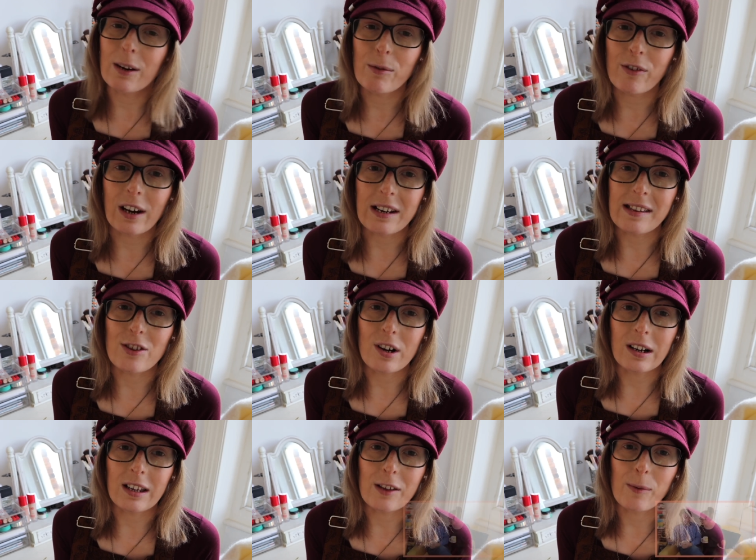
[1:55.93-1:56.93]
And it was great to see
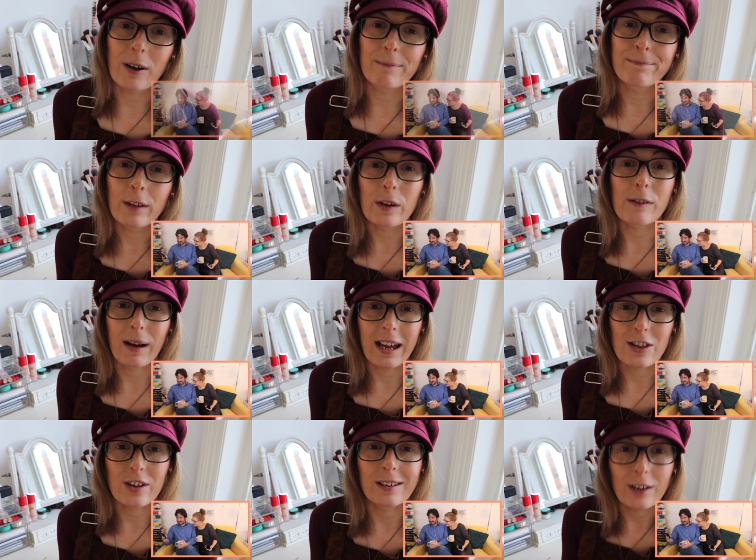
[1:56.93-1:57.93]
Charlie as well, who is my
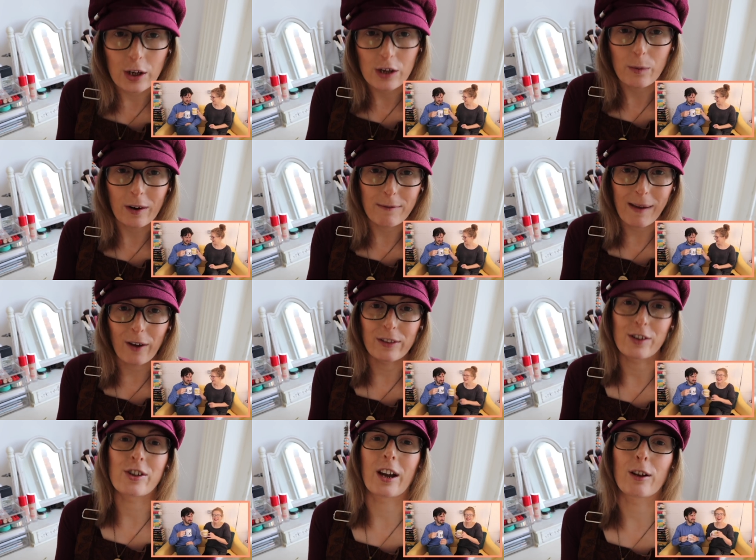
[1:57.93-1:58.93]
agent, who you will have met
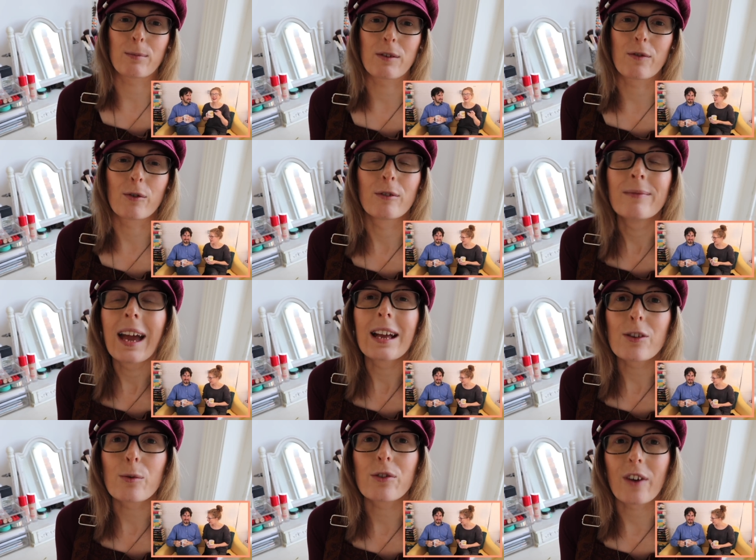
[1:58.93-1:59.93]
on this channel before.
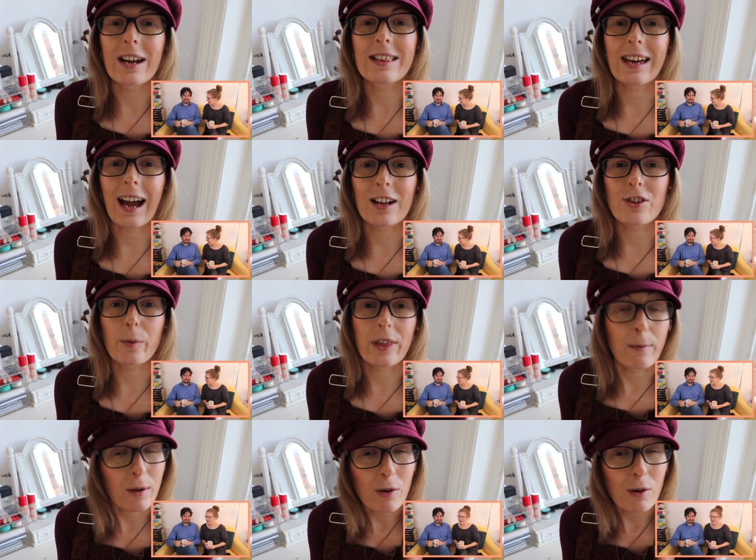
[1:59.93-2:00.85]
It's always great to catch up with him.